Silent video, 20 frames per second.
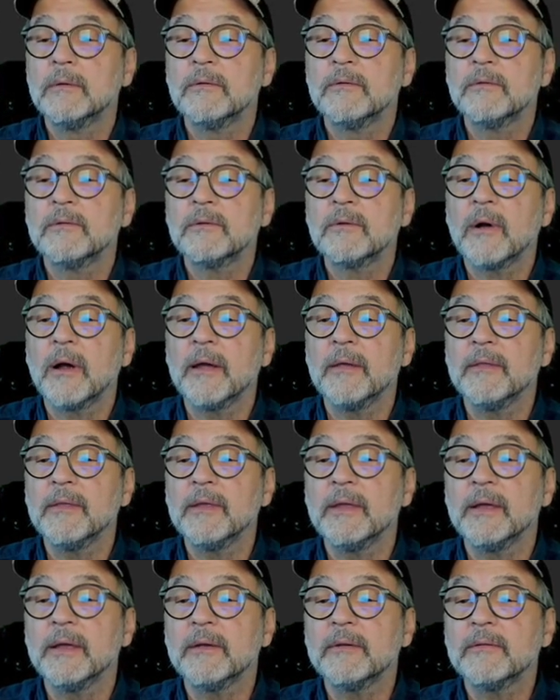try
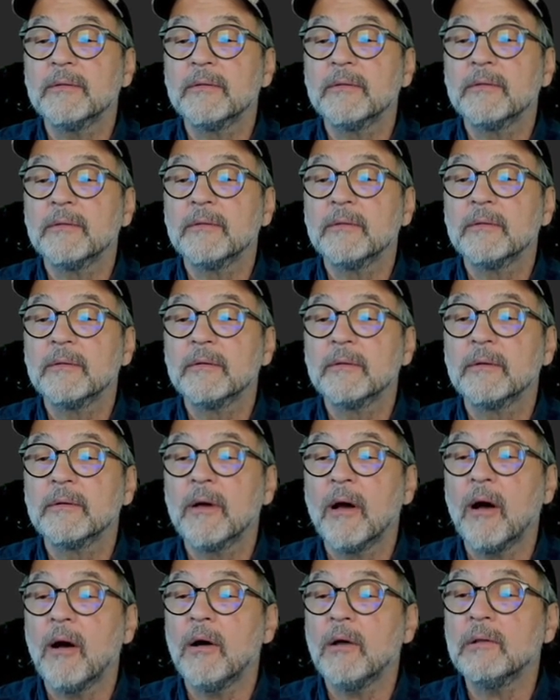this.
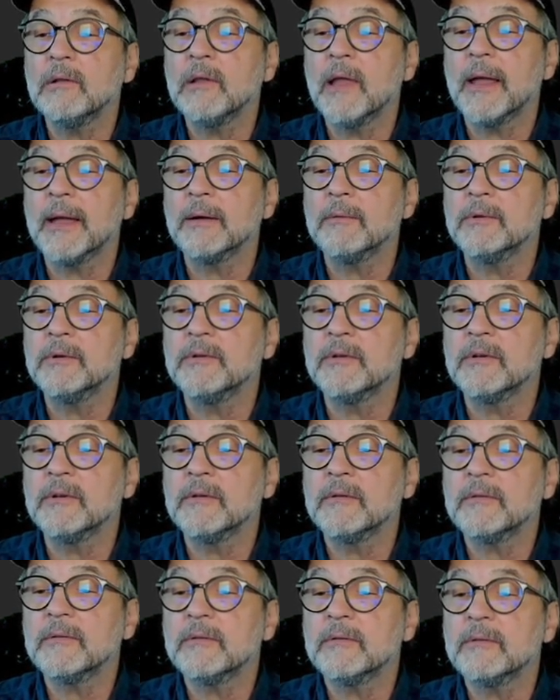All
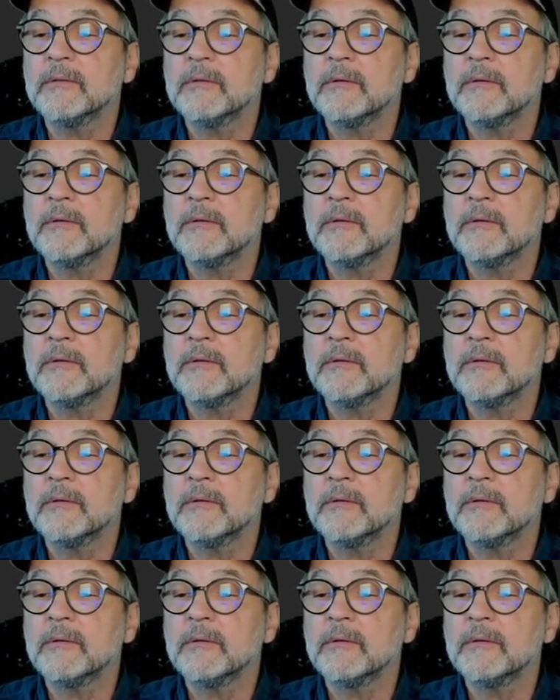languages.